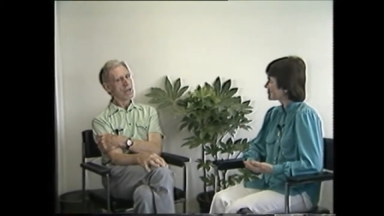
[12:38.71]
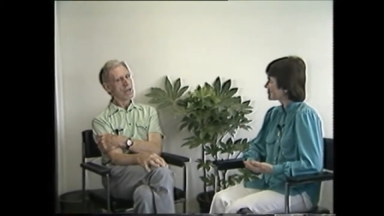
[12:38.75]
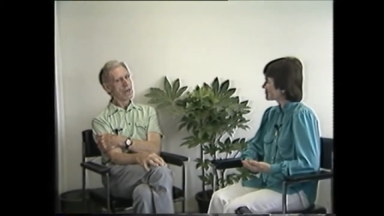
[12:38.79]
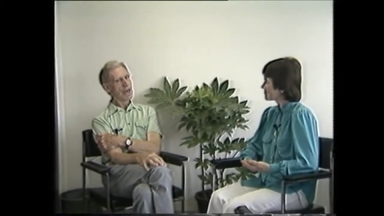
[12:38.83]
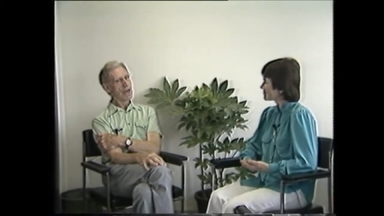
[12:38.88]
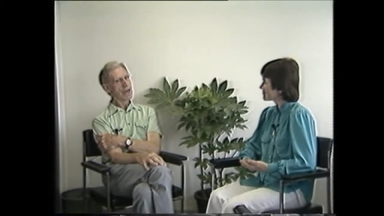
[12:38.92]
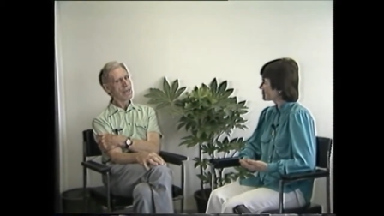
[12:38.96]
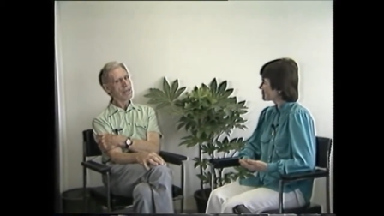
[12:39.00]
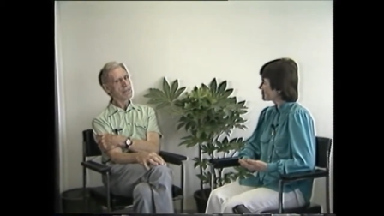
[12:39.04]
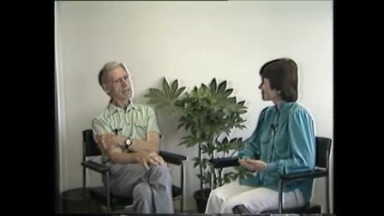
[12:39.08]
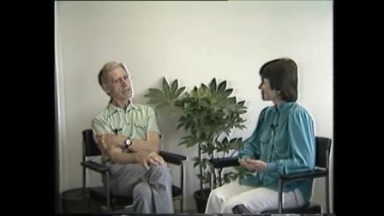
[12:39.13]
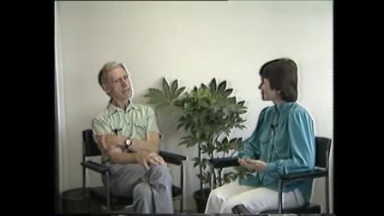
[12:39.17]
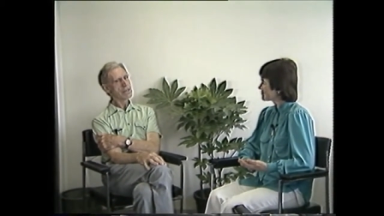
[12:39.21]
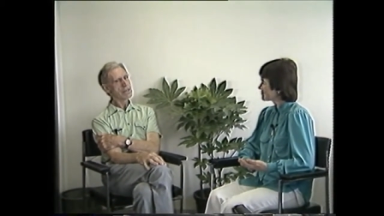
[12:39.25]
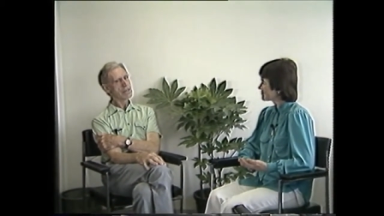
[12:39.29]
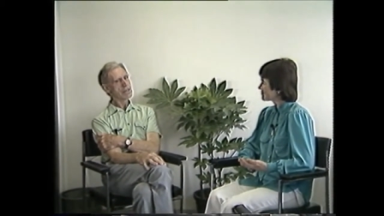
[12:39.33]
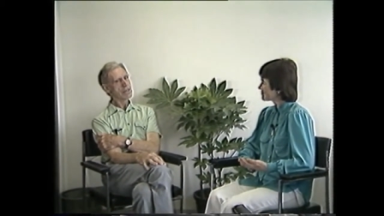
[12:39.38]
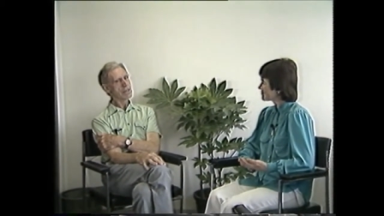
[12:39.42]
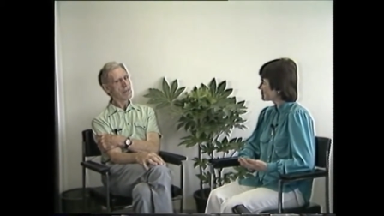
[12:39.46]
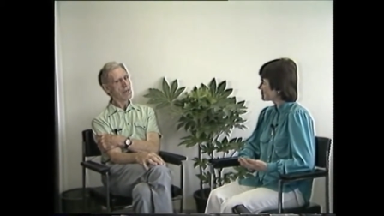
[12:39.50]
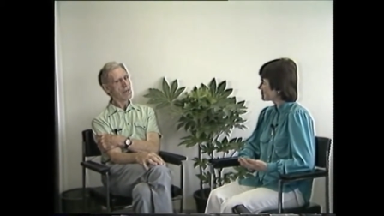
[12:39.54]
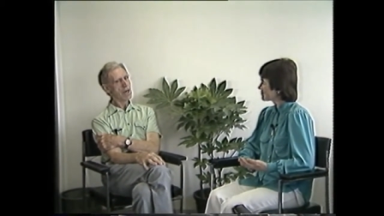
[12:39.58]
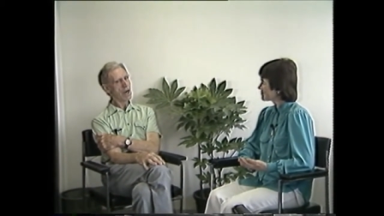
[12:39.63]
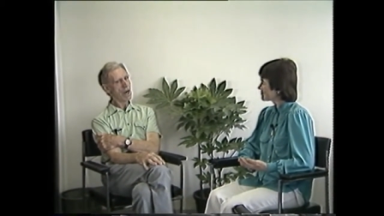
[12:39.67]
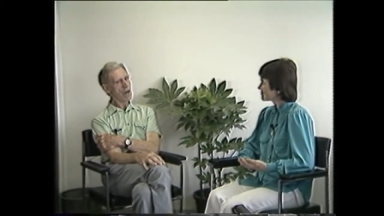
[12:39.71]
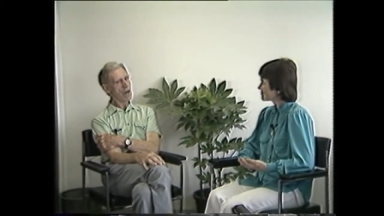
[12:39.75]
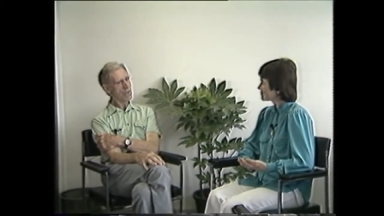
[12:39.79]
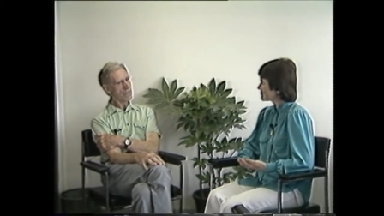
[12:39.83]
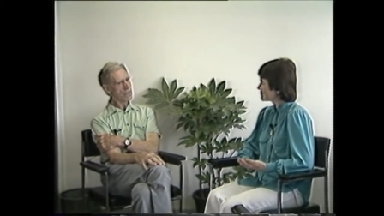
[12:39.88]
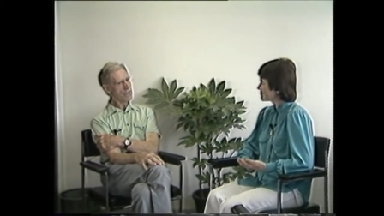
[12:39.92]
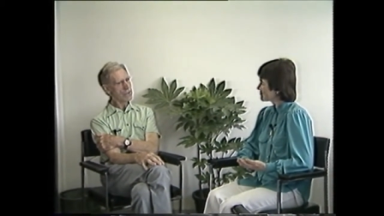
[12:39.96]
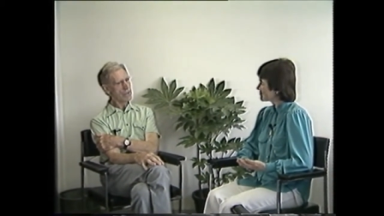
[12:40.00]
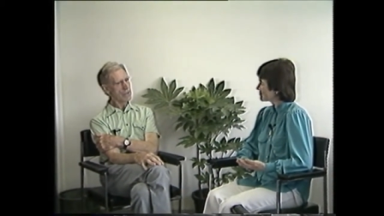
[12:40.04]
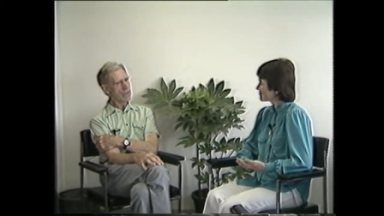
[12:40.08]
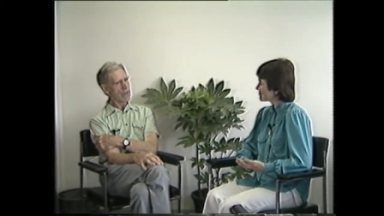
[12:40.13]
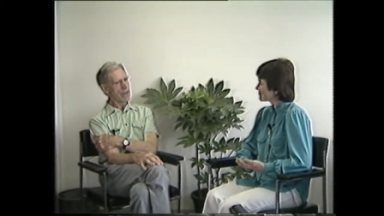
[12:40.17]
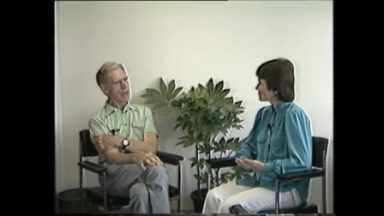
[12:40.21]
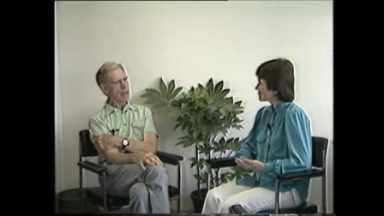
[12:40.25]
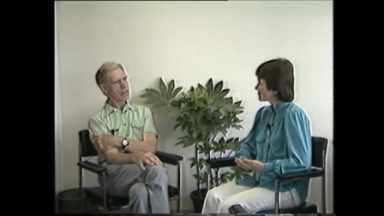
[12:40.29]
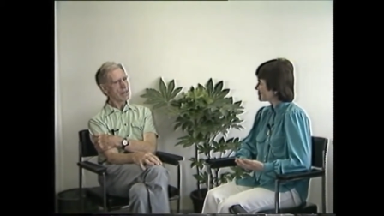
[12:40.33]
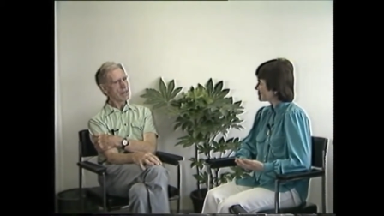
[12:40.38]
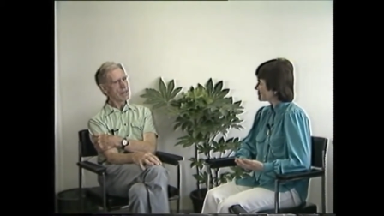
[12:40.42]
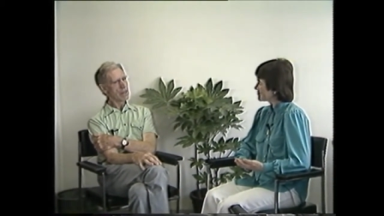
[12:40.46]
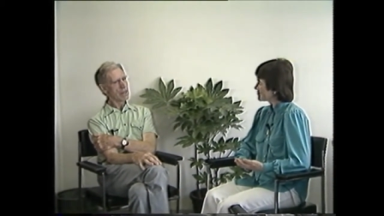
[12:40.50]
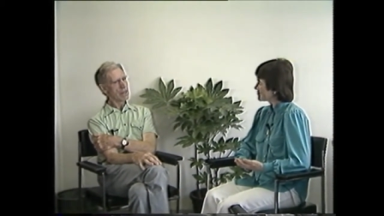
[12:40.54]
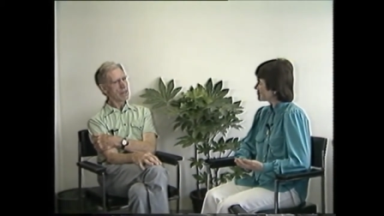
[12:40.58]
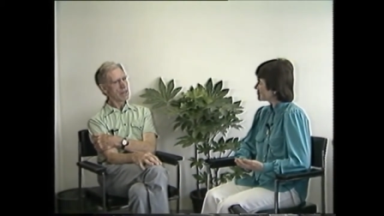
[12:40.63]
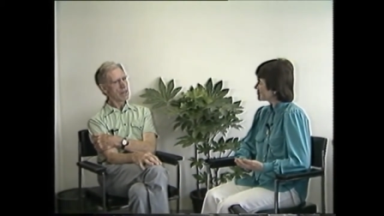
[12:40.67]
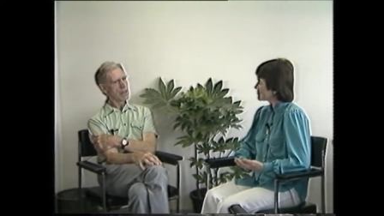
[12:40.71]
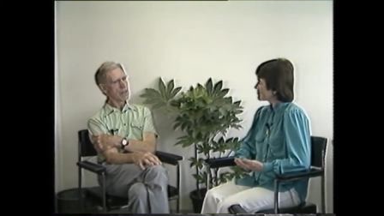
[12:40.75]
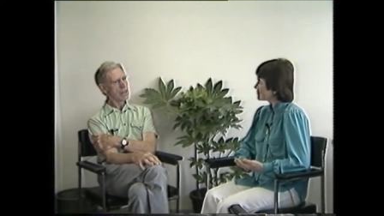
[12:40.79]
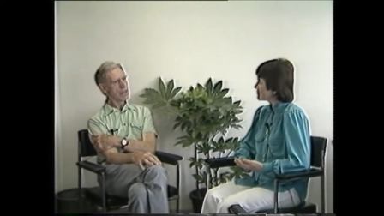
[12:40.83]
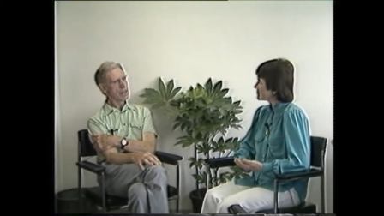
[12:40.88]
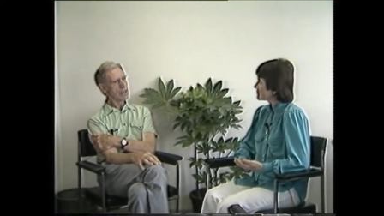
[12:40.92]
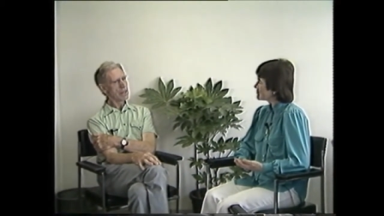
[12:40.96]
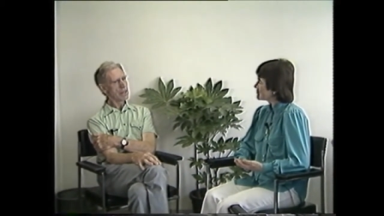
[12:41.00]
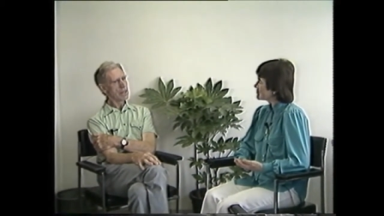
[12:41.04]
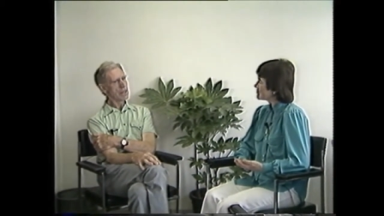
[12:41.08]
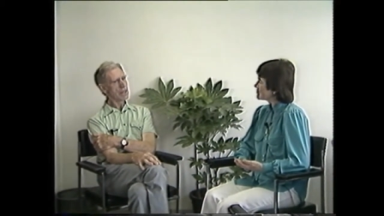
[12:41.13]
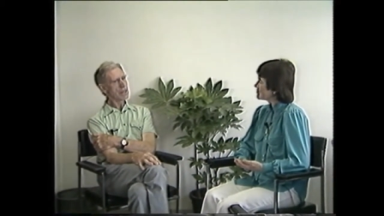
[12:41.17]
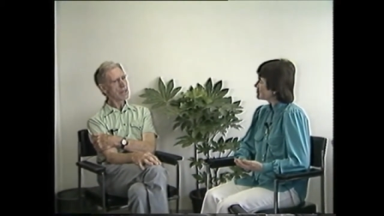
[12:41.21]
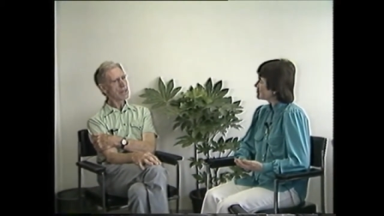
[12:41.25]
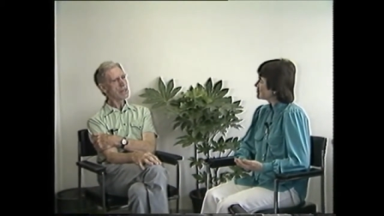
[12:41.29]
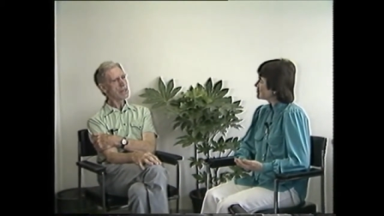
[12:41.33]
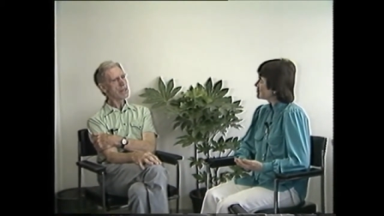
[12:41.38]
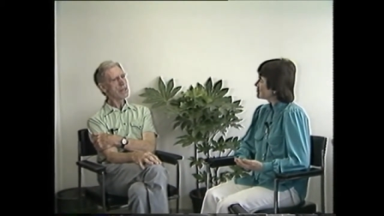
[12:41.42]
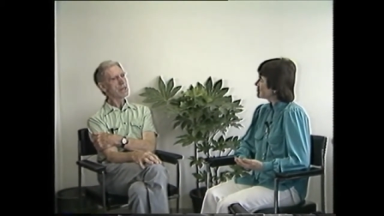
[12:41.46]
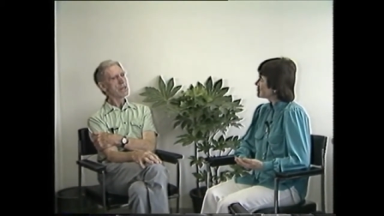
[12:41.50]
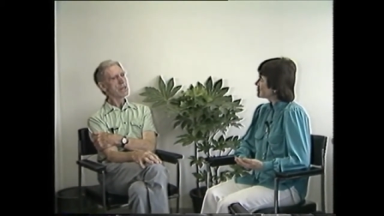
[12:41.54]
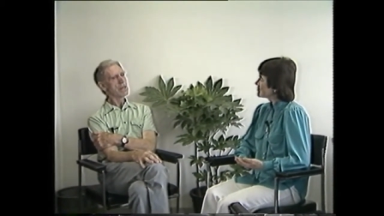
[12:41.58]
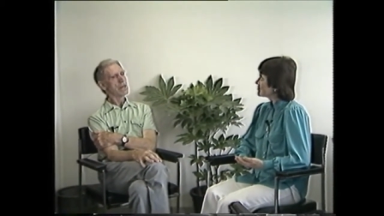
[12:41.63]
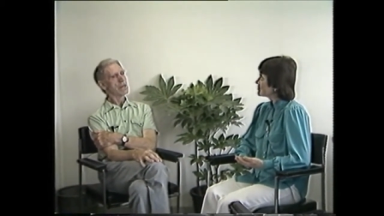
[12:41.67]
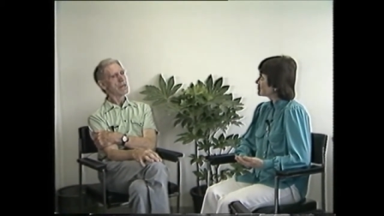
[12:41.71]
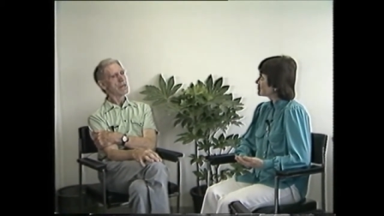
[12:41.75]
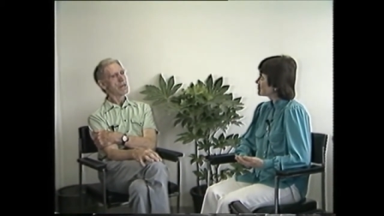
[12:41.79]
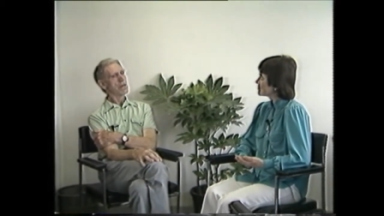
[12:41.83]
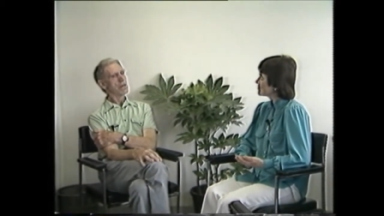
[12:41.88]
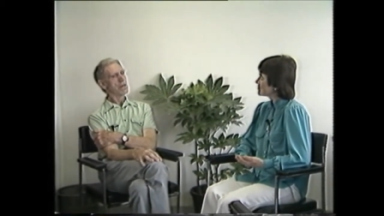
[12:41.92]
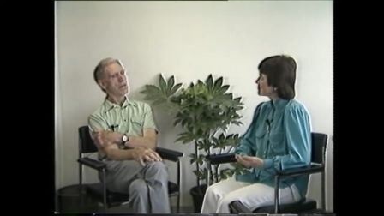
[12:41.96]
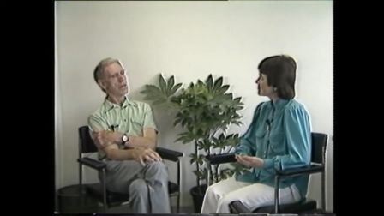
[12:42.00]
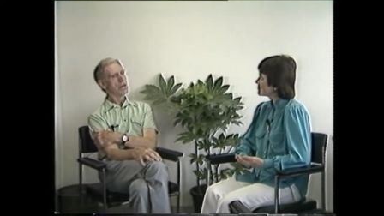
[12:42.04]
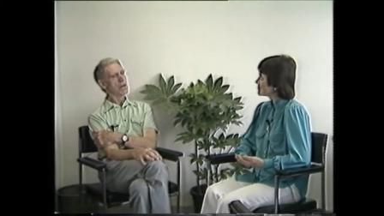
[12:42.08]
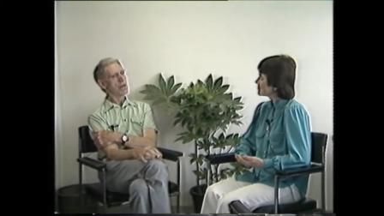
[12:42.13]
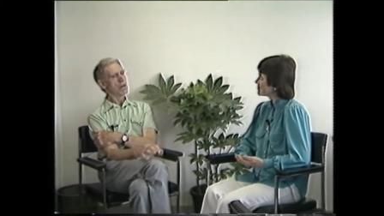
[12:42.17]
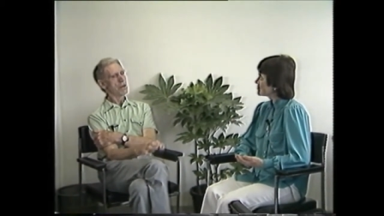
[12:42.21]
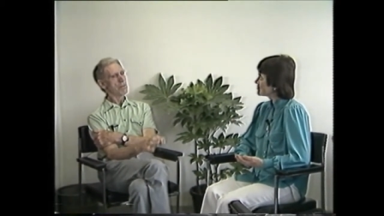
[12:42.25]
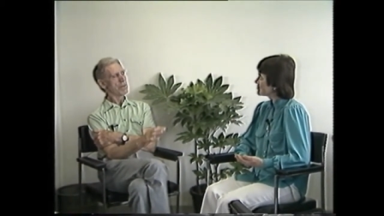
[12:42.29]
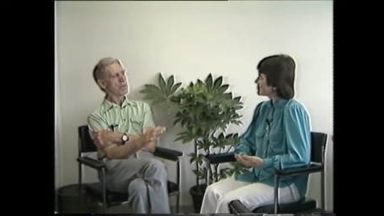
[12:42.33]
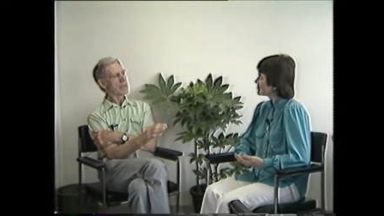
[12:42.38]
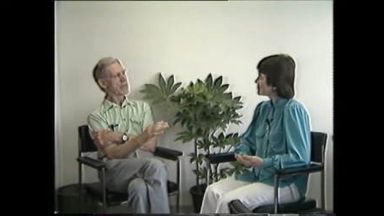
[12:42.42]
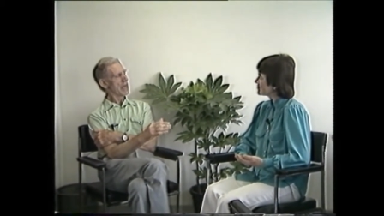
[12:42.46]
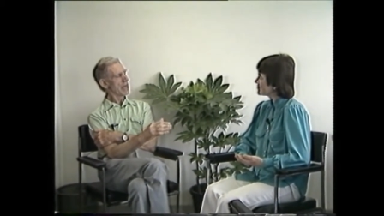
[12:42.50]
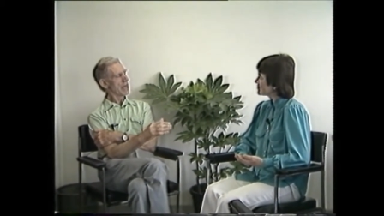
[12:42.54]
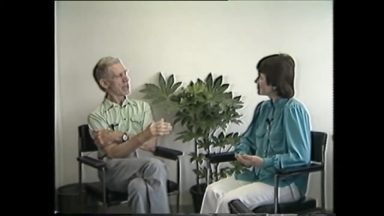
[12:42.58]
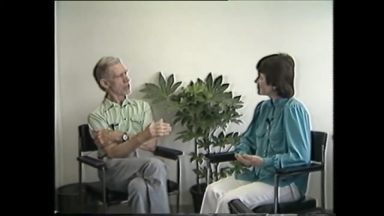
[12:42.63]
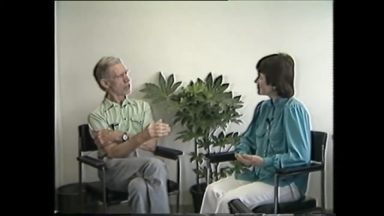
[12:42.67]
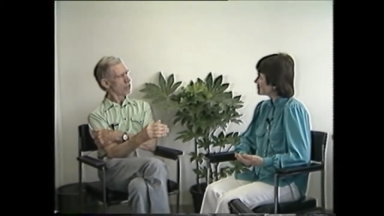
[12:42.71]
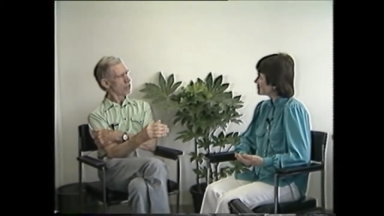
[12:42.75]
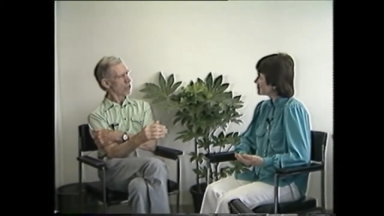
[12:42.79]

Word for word: And after that, he uh, began to